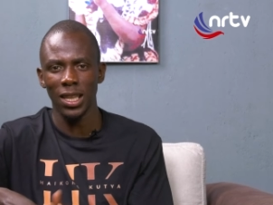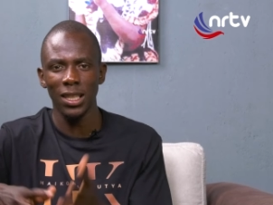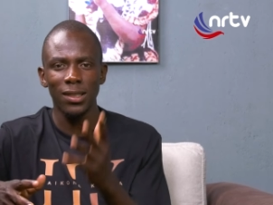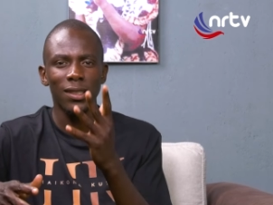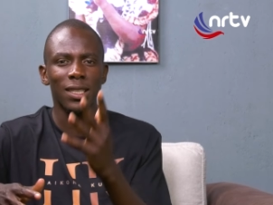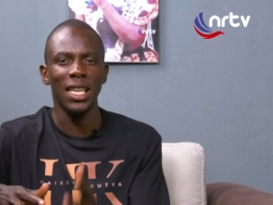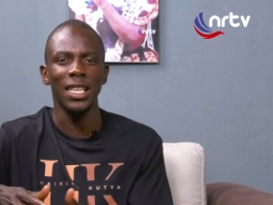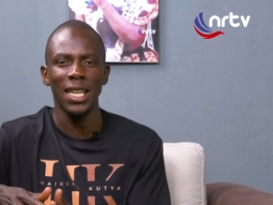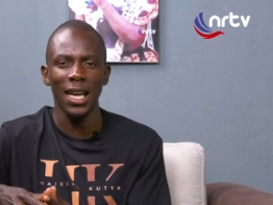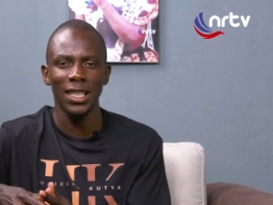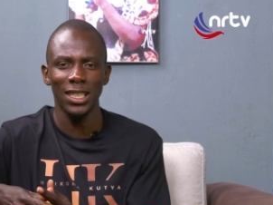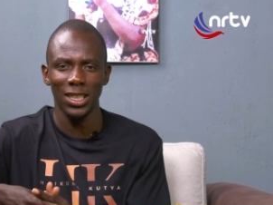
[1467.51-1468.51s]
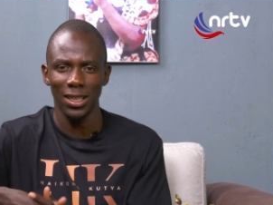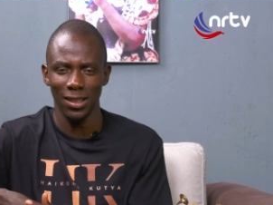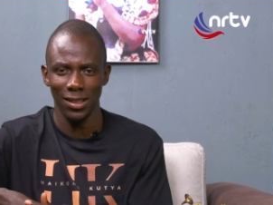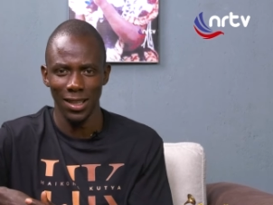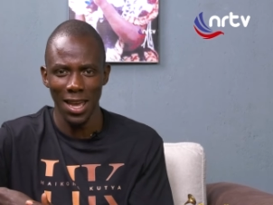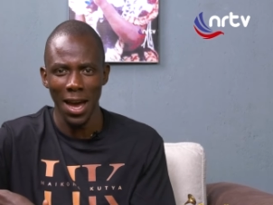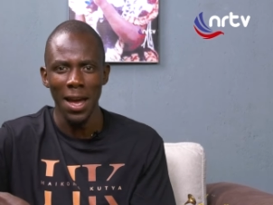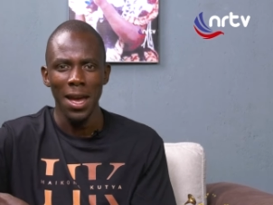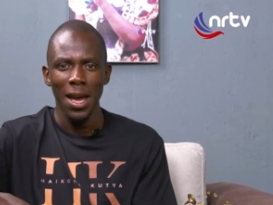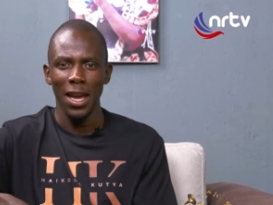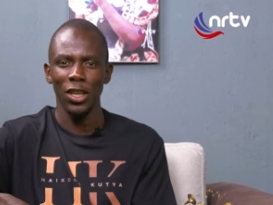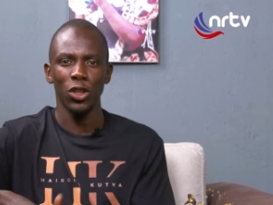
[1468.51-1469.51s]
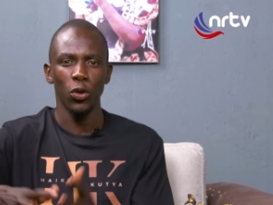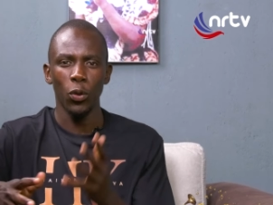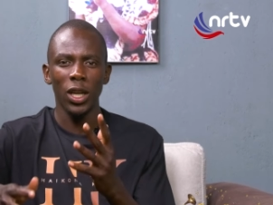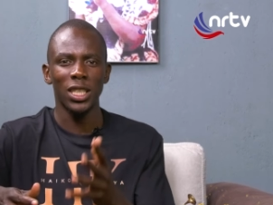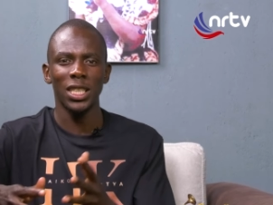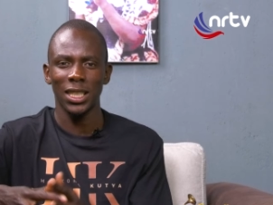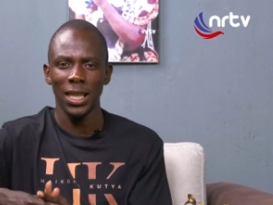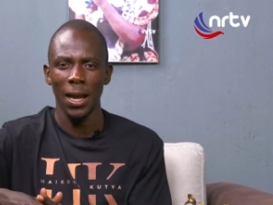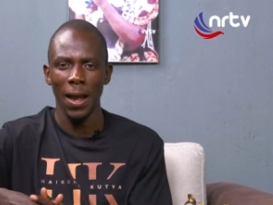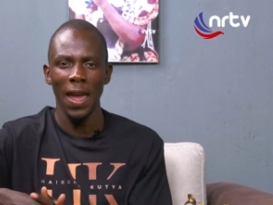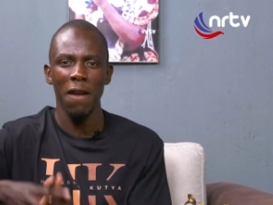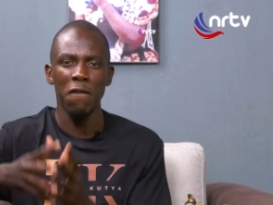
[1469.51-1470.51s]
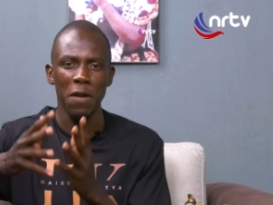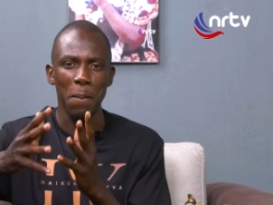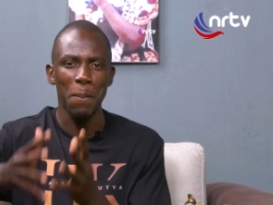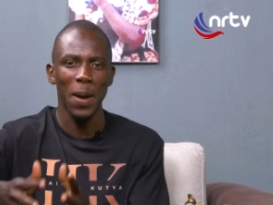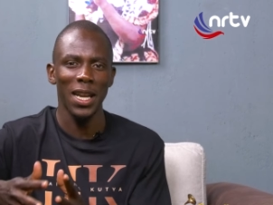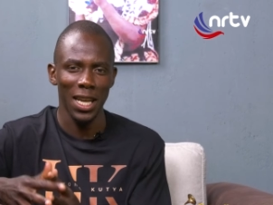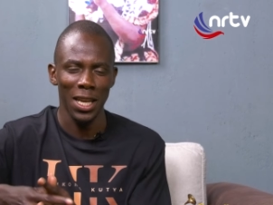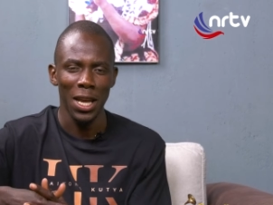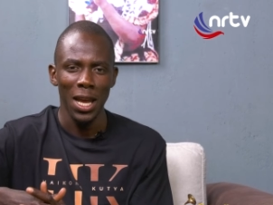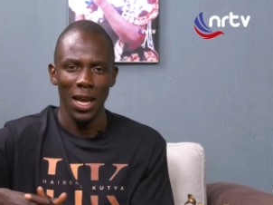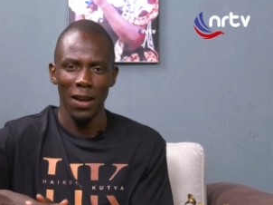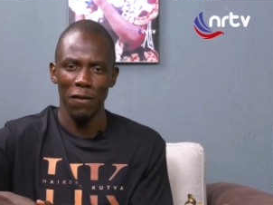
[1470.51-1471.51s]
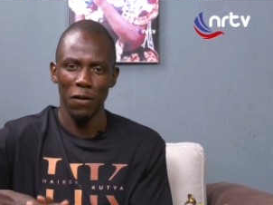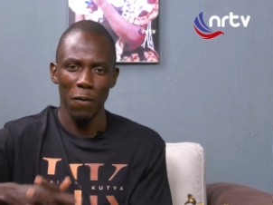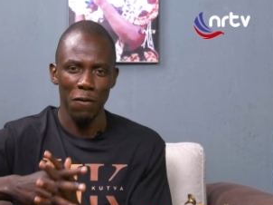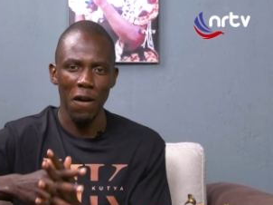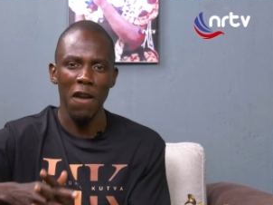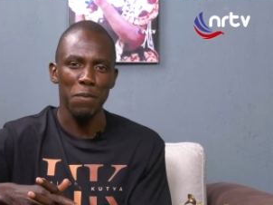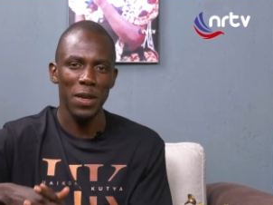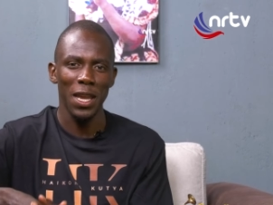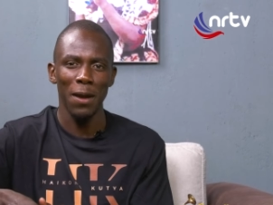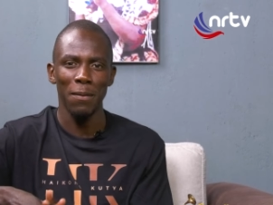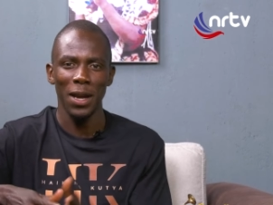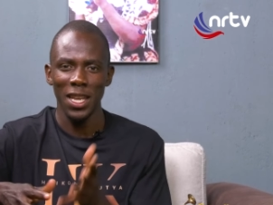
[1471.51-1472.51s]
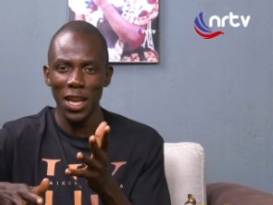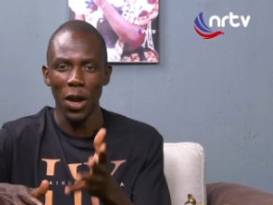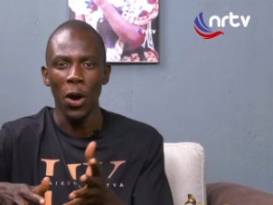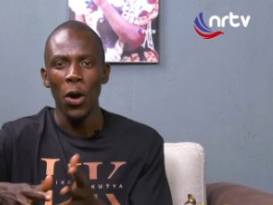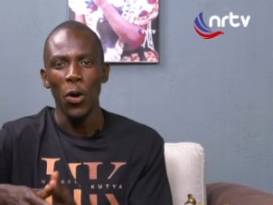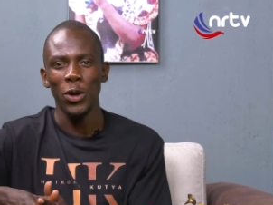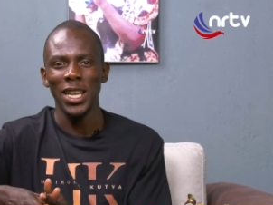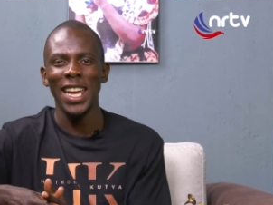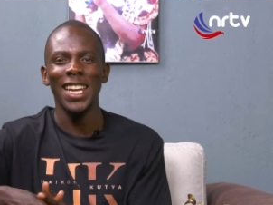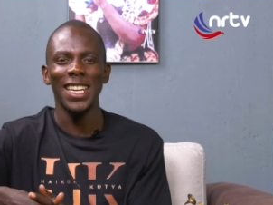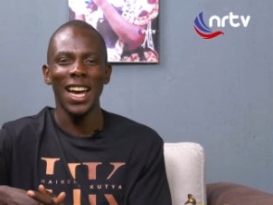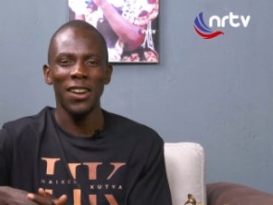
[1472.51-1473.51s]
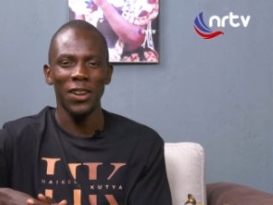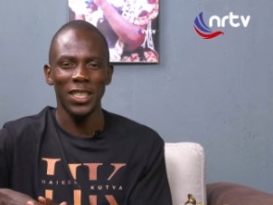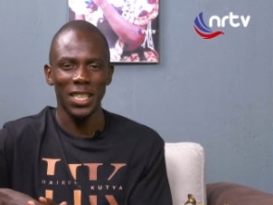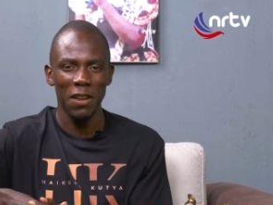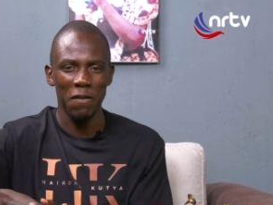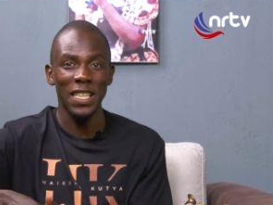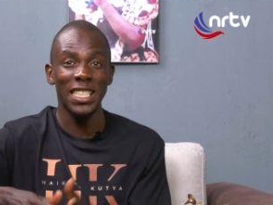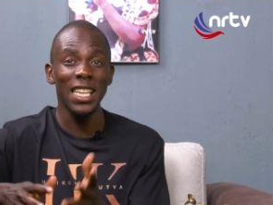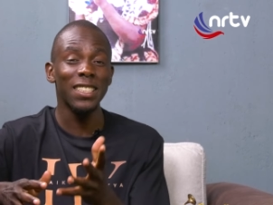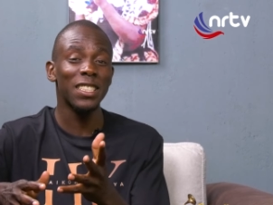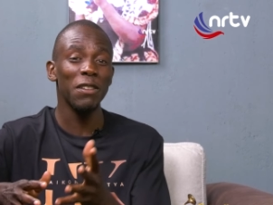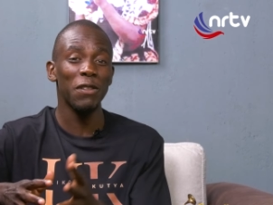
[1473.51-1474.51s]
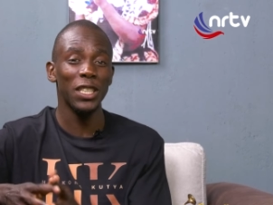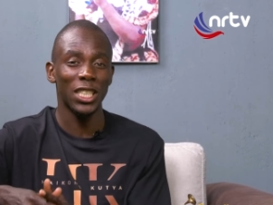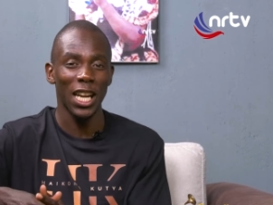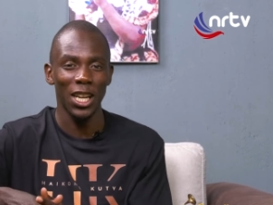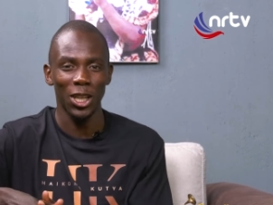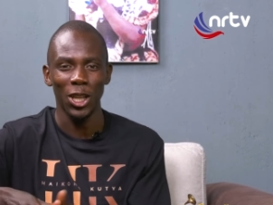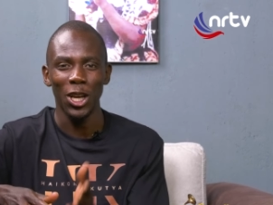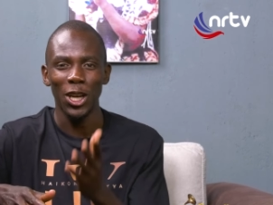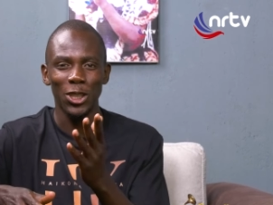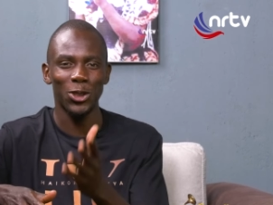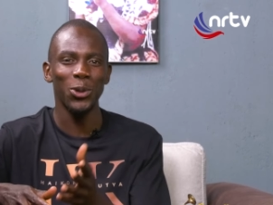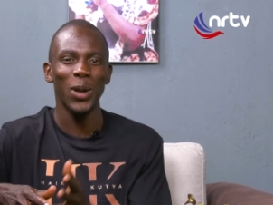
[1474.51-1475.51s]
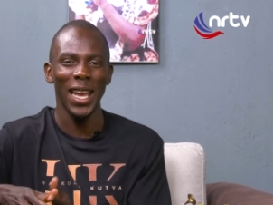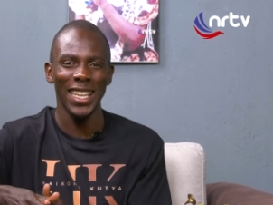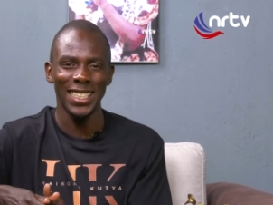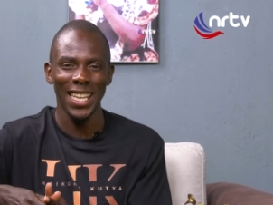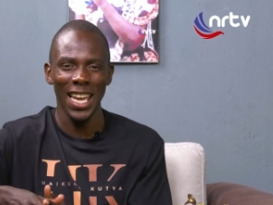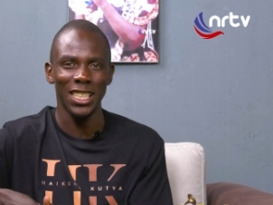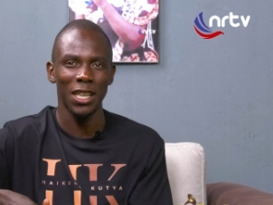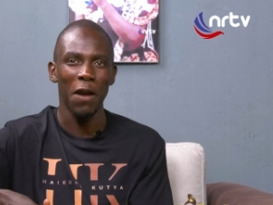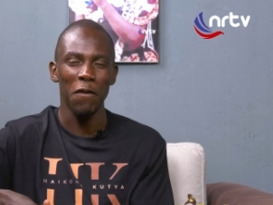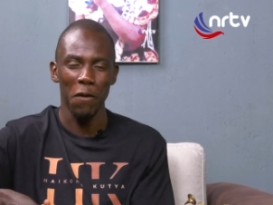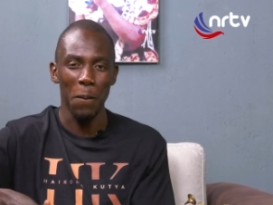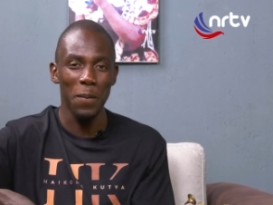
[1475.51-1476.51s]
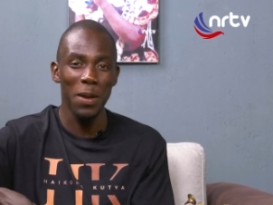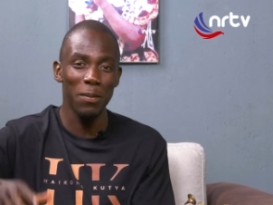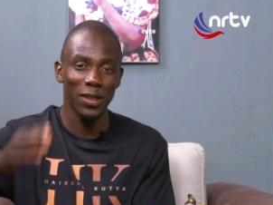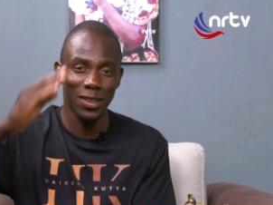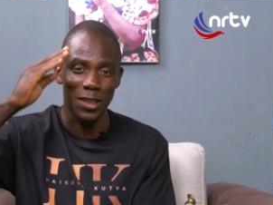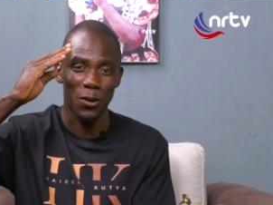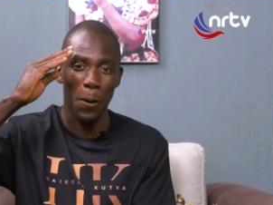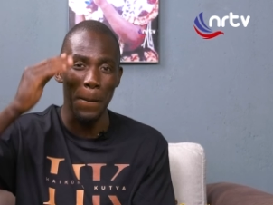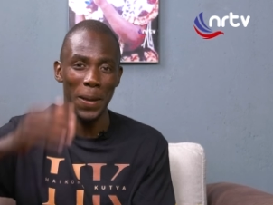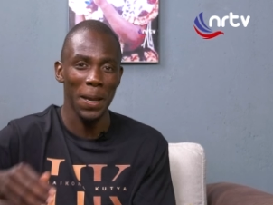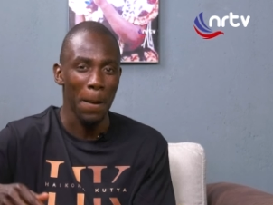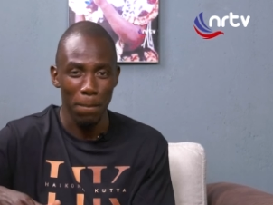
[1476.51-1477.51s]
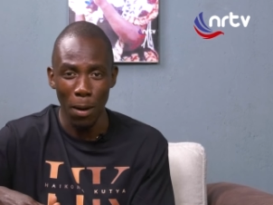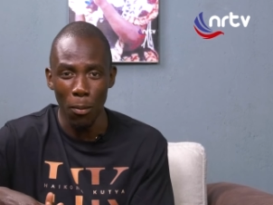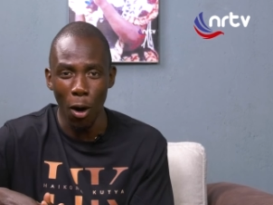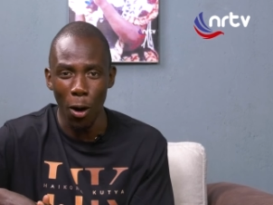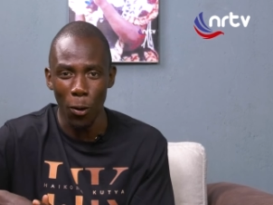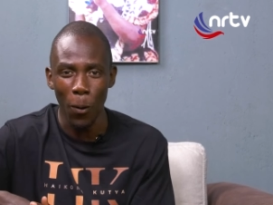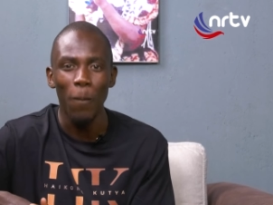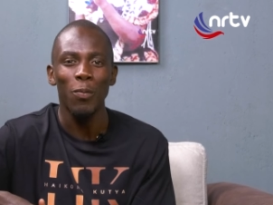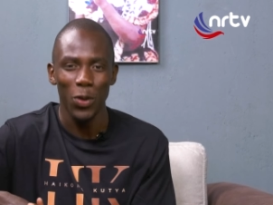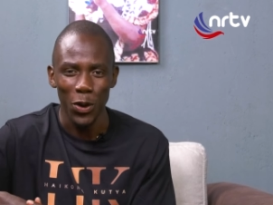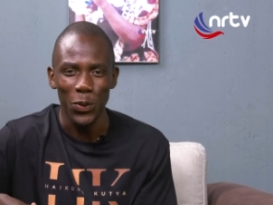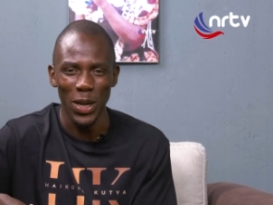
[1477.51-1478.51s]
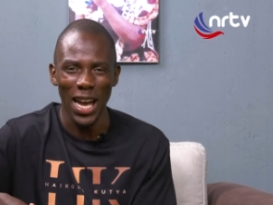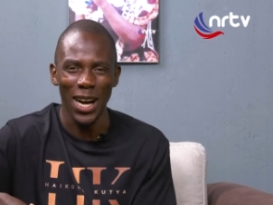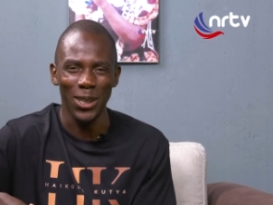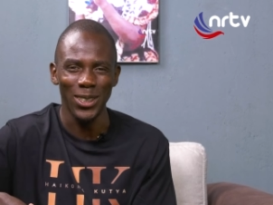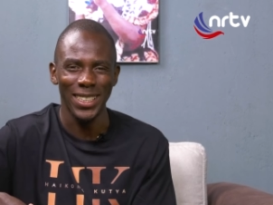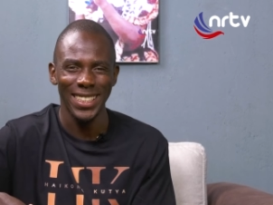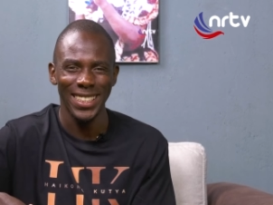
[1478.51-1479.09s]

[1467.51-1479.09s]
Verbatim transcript: This is Gidani Chezeya, and you watch it uh, every Monday uh, from 5 p.m. here on NRTV, DSTV channel 288. From me, Mr. Dobie Babawako, we're out.